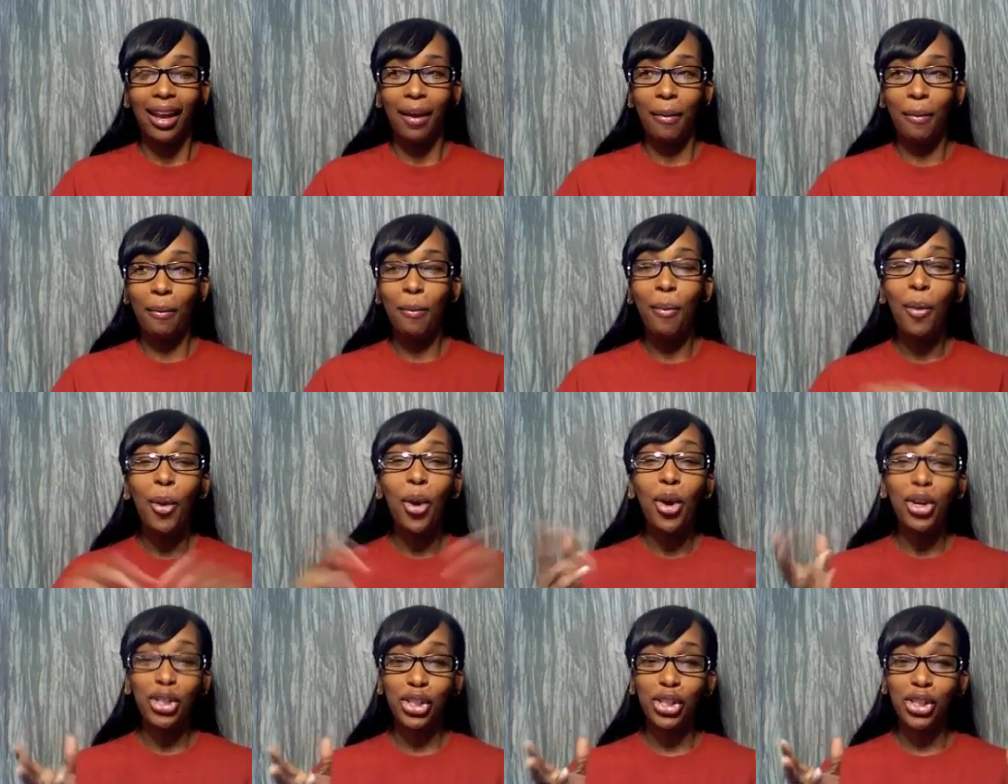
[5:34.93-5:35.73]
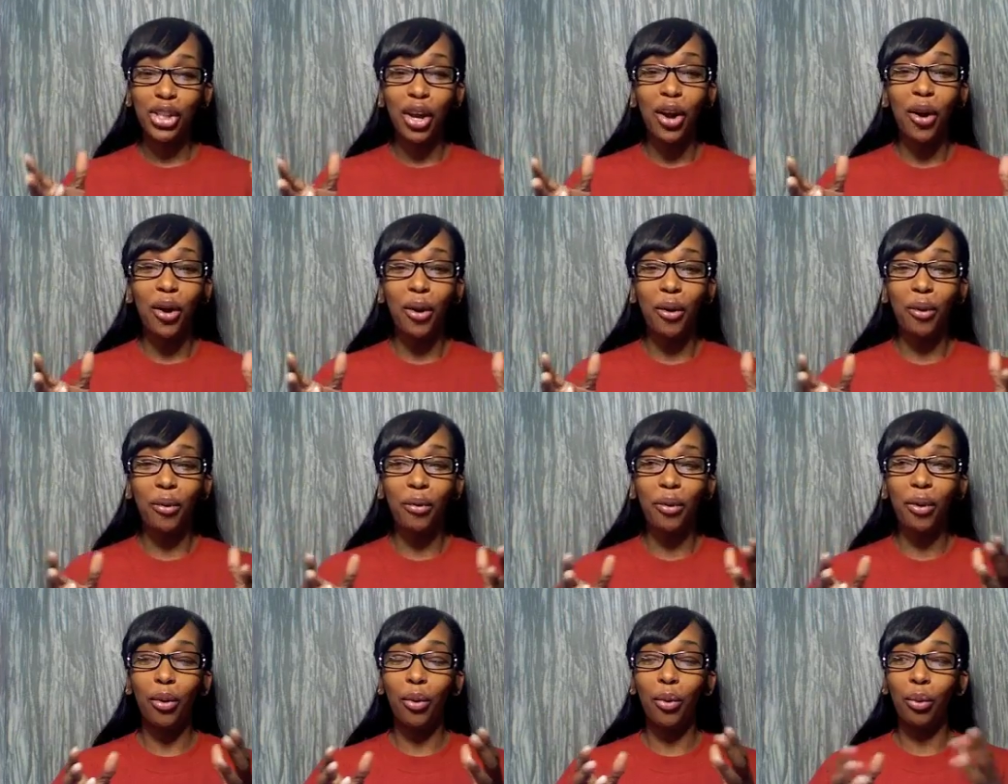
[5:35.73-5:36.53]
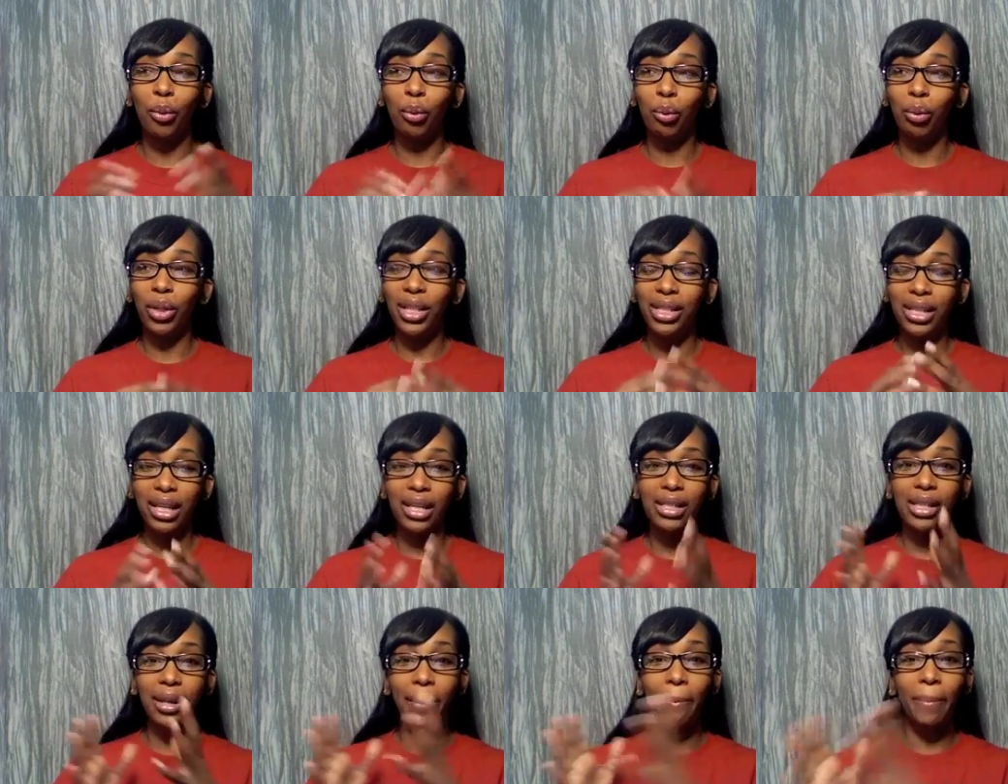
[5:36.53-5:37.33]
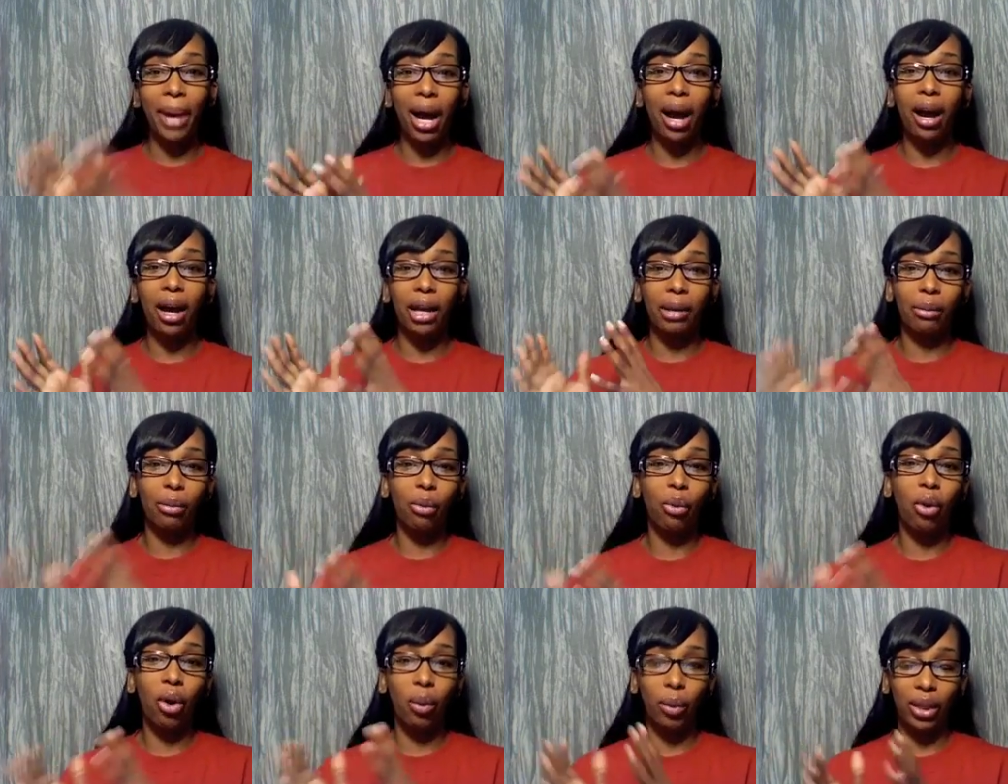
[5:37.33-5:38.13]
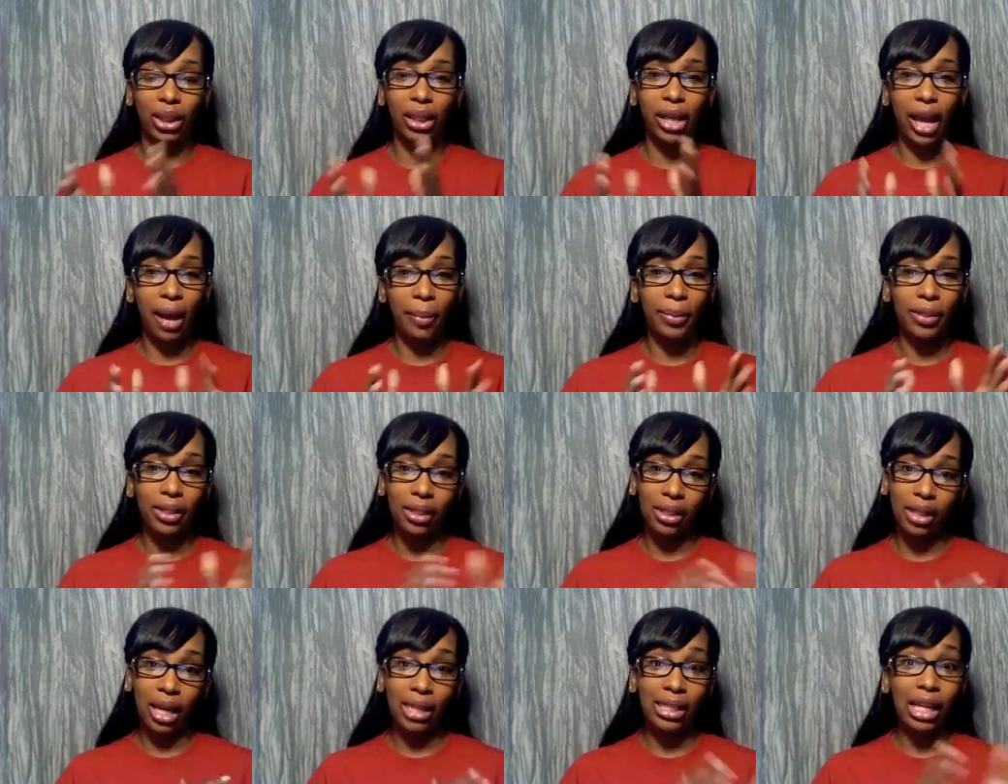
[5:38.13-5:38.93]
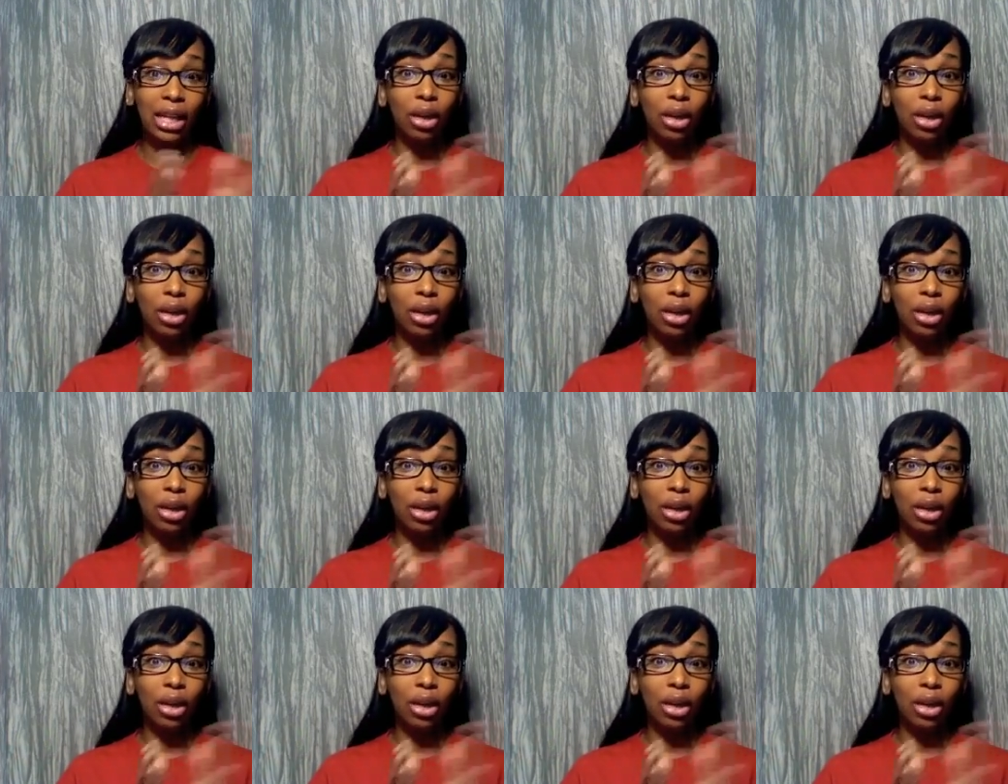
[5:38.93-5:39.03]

more so we tend to bond more with the opposite sex.